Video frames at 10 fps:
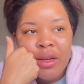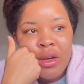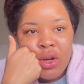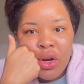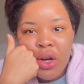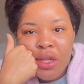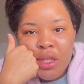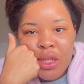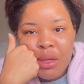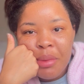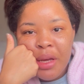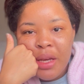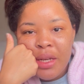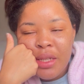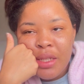consciously making
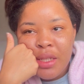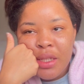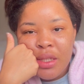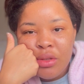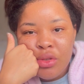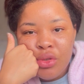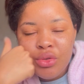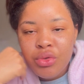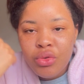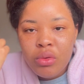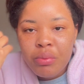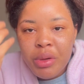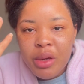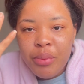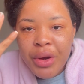a decision to
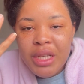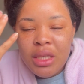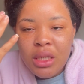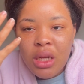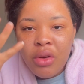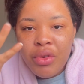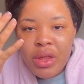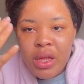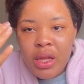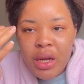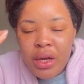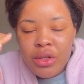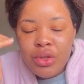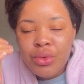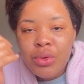be present in everything that I
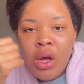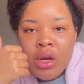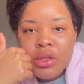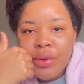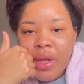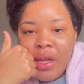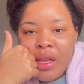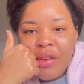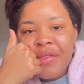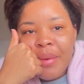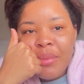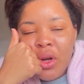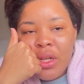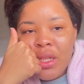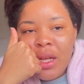do. So like, if I'm
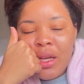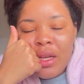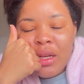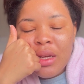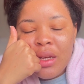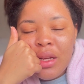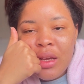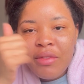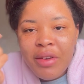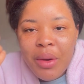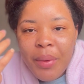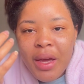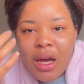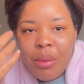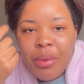not, like, if I wake
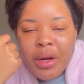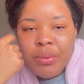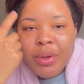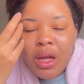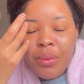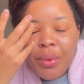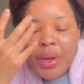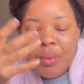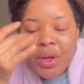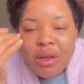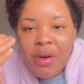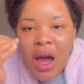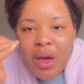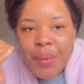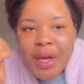up, right, whenever
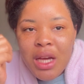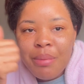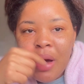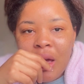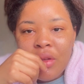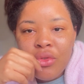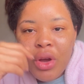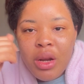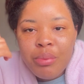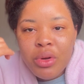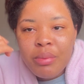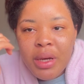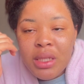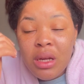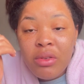I wake up, I try to put
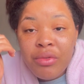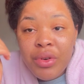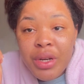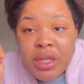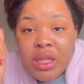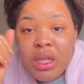myself first.